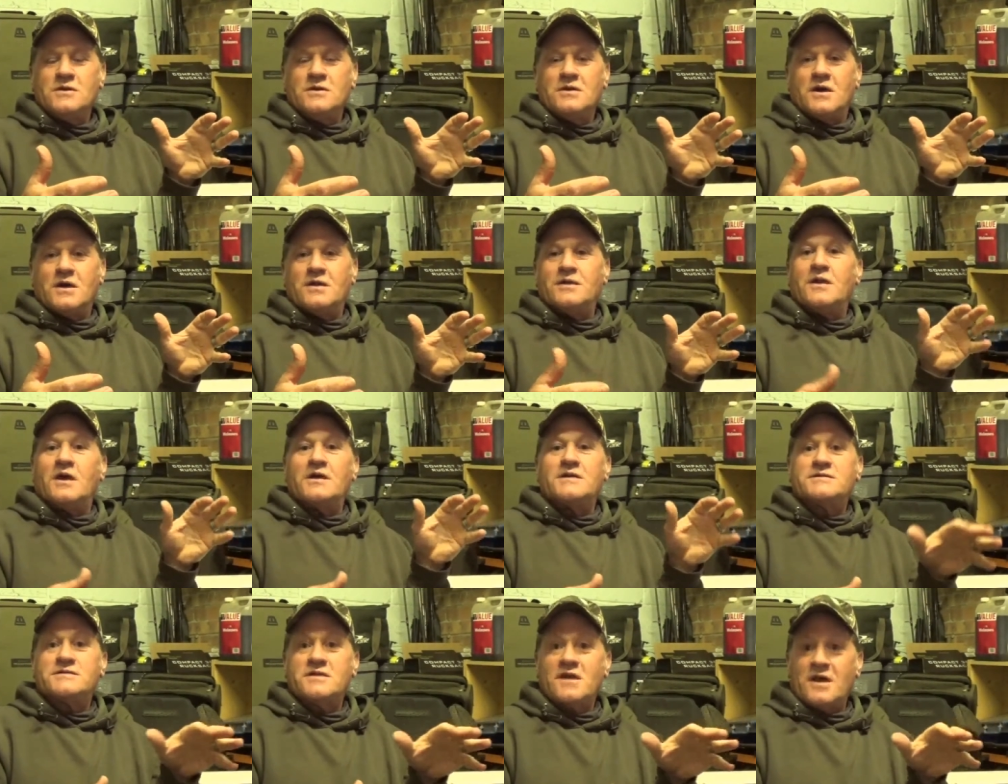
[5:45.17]
and they
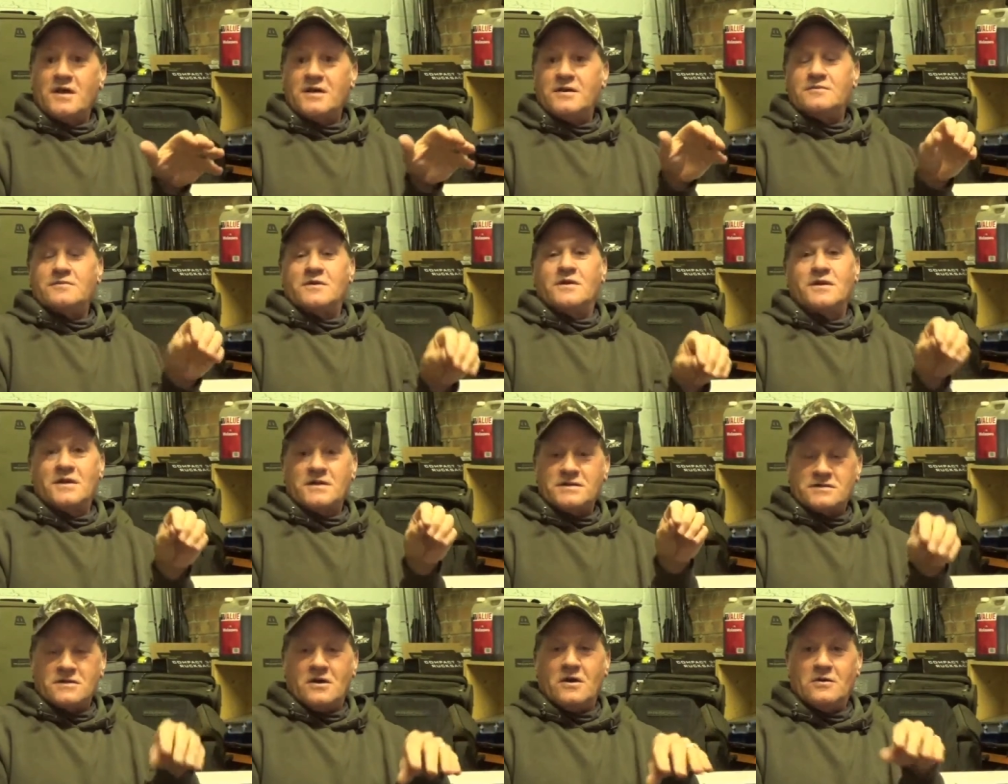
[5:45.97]
stay, and they
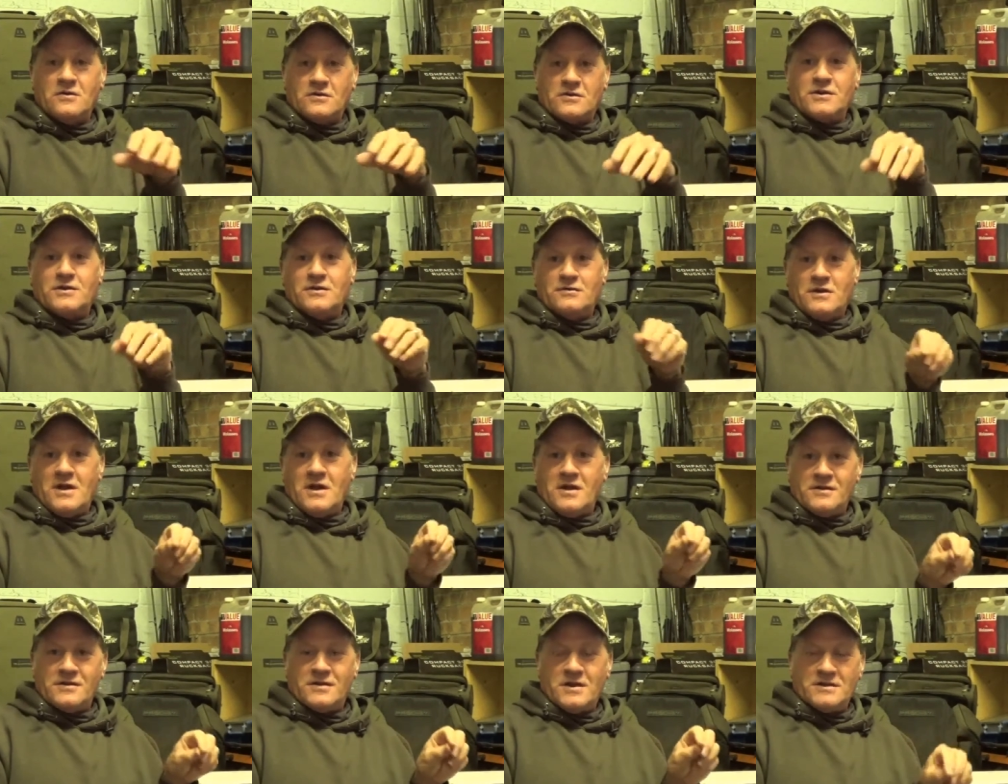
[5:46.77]
start looking
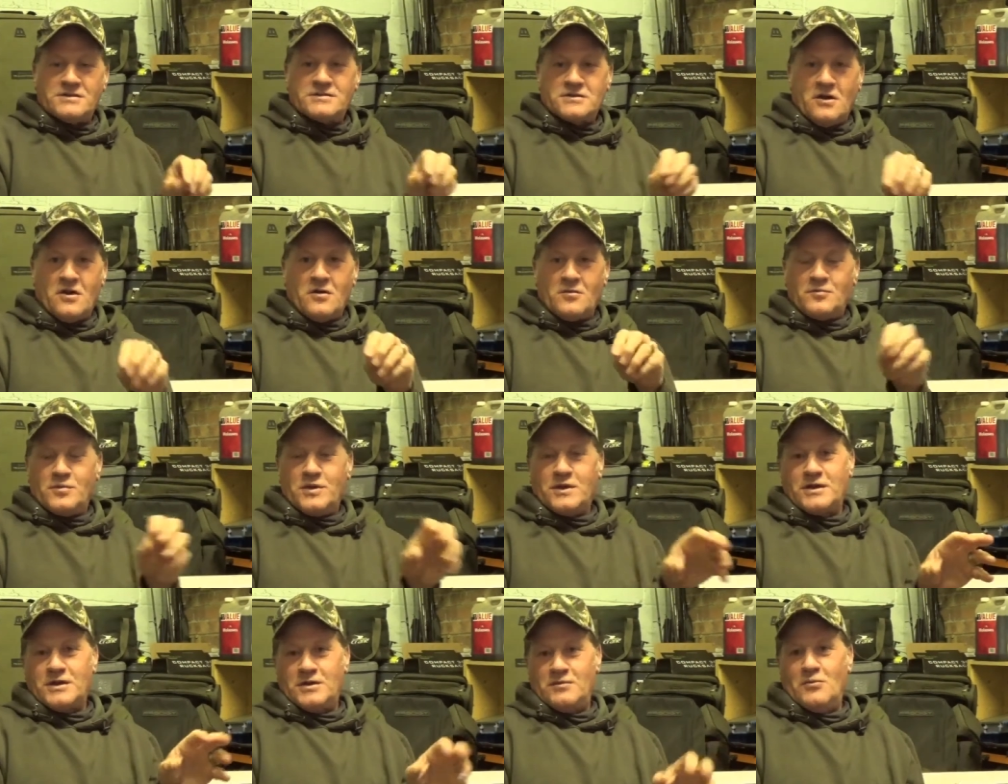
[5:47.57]
around and they start
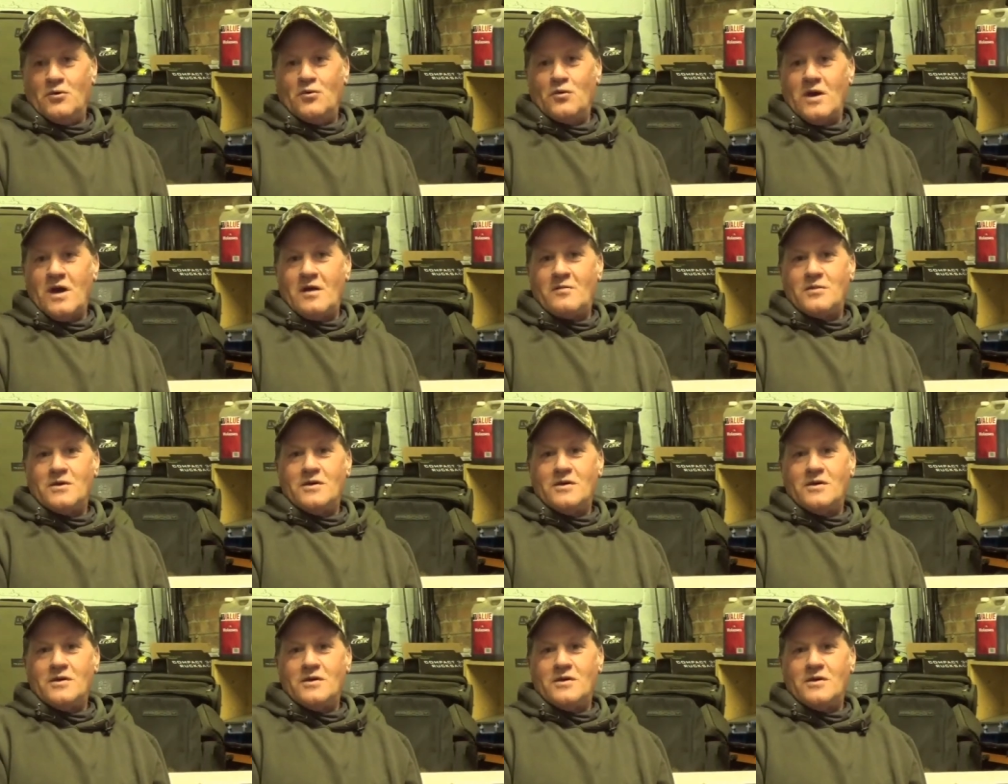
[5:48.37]
picking them all up.